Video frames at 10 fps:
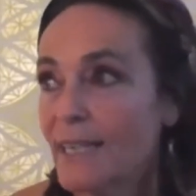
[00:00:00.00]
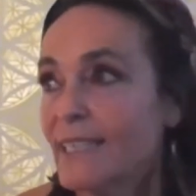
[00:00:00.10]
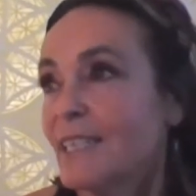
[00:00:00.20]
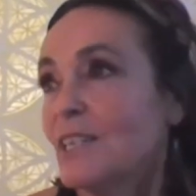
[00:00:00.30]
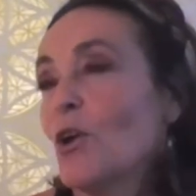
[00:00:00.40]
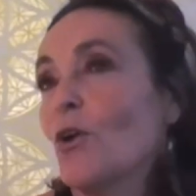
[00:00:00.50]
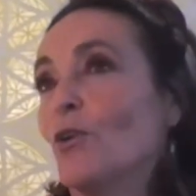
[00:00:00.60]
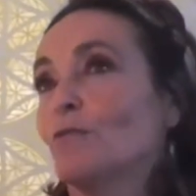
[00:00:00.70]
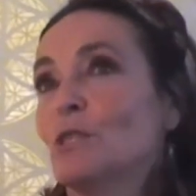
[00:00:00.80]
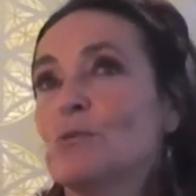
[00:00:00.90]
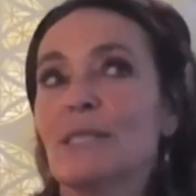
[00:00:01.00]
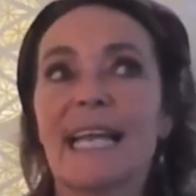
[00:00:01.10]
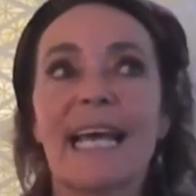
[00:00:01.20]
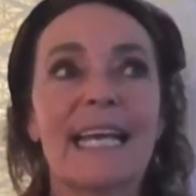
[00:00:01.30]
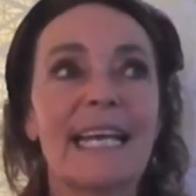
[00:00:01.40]
I didn't know if she was
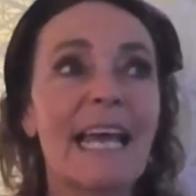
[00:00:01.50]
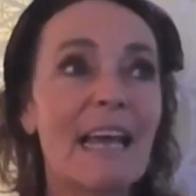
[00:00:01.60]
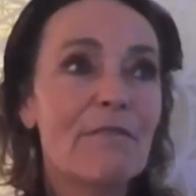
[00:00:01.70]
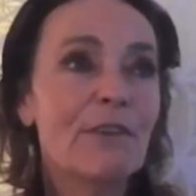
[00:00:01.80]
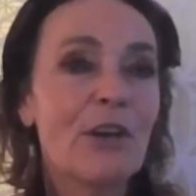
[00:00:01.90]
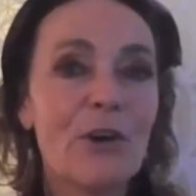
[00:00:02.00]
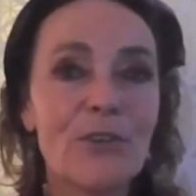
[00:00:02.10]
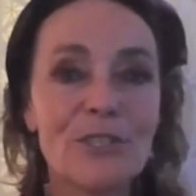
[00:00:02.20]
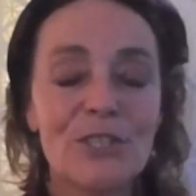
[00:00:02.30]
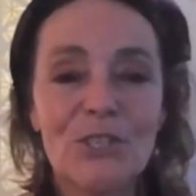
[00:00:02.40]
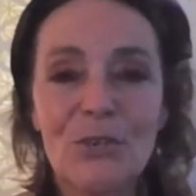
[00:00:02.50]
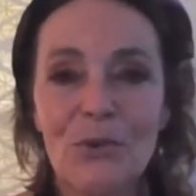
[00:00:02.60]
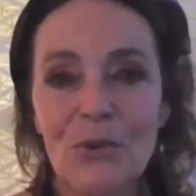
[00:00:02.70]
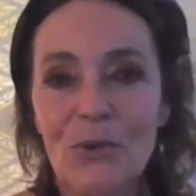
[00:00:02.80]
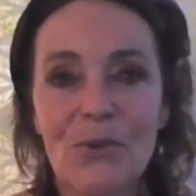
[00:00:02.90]
like a life coach
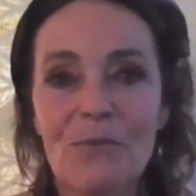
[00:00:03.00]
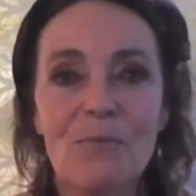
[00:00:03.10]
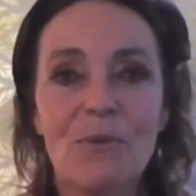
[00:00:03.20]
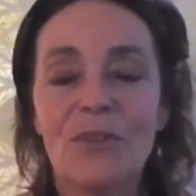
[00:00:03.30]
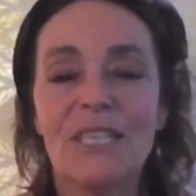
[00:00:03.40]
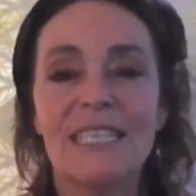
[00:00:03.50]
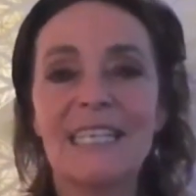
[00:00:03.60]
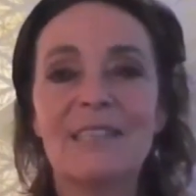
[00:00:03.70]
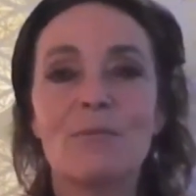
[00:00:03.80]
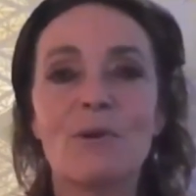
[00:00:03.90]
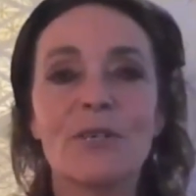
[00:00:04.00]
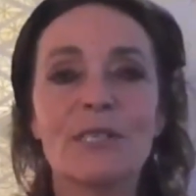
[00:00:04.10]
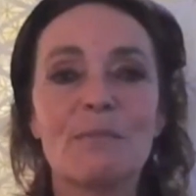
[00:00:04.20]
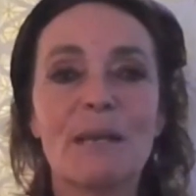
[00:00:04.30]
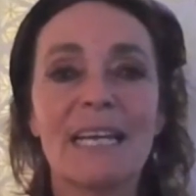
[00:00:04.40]
or what the deal
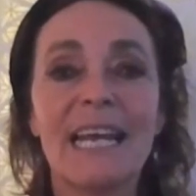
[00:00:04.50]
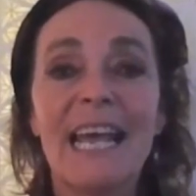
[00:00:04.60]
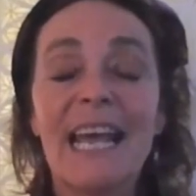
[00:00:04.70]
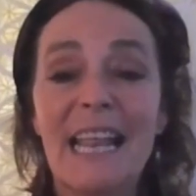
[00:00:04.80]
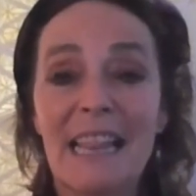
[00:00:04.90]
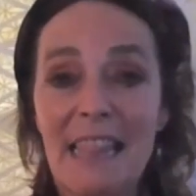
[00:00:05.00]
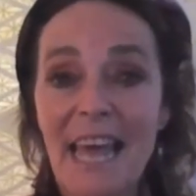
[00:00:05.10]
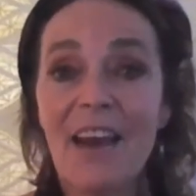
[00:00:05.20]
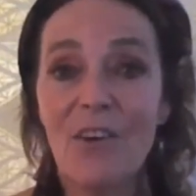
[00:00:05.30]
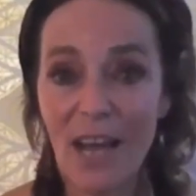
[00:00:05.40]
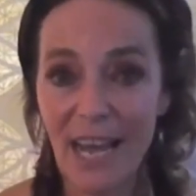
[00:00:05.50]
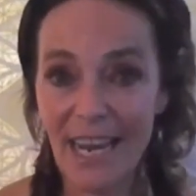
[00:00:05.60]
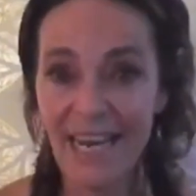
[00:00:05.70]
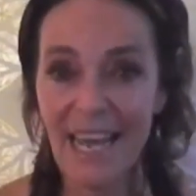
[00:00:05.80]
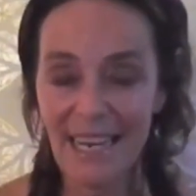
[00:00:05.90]
was, but there
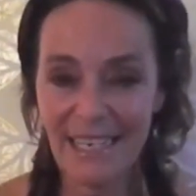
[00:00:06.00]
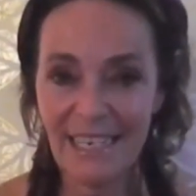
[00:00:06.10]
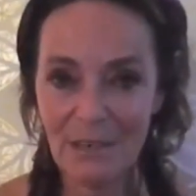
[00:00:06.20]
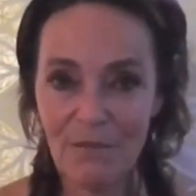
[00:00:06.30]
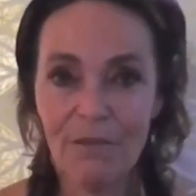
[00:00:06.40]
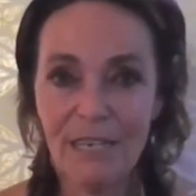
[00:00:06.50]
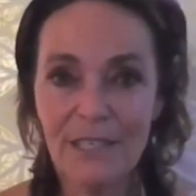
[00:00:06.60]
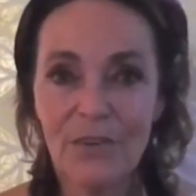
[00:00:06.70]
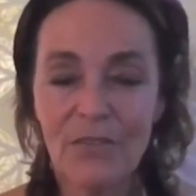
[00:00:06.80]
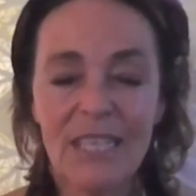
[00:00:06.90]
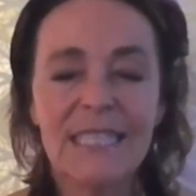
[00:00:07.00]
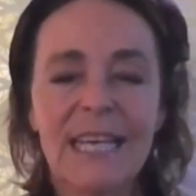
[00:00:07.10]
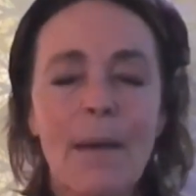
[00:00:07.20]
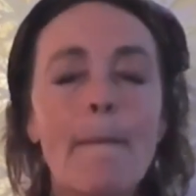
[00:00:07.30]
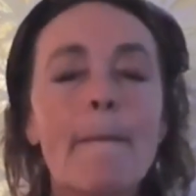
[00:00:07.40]
I landed in front of
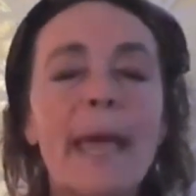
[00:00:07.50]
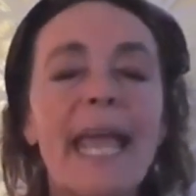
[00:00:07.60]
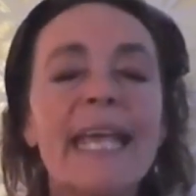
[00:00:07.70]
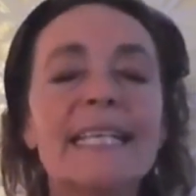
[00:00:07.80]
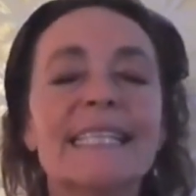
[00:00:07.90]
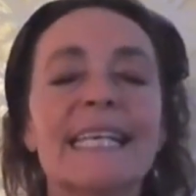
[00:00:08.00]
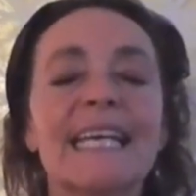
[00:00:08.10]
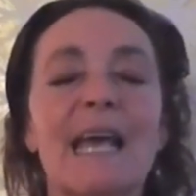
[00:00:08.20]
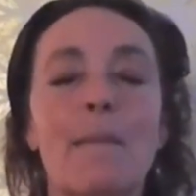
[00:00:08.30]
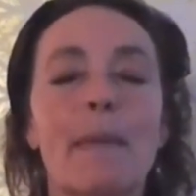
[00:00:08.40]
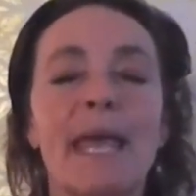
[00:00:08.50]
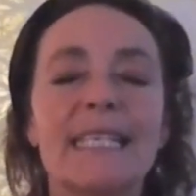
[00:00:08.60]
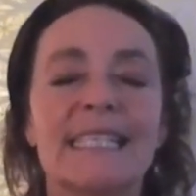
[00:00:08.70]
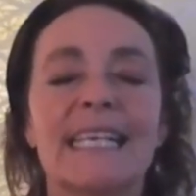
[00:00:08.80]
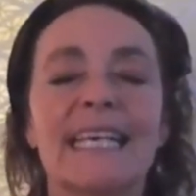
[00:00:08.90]
this amazing,
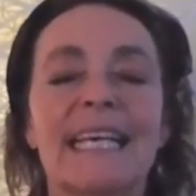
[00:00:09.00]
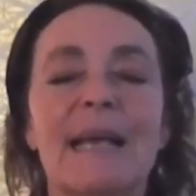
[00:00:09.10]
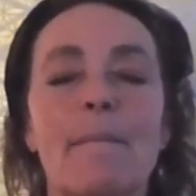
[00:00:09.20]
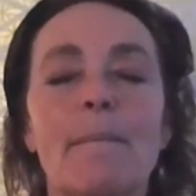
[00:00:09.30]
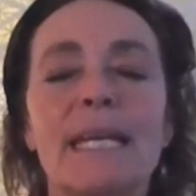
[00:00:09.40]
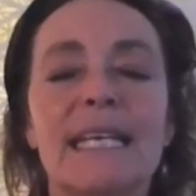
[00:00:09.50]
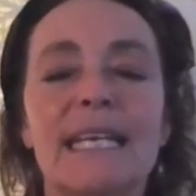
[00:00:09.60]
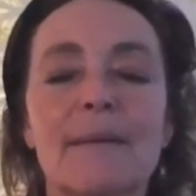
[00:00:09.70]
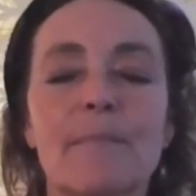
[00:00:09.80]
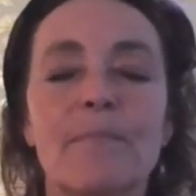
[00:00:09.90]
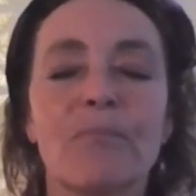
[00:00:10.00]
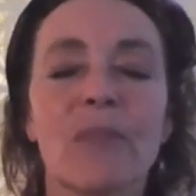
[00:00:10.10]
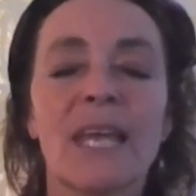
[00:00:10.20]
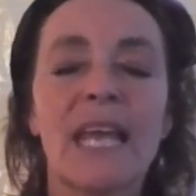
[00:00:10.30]
amazing medium.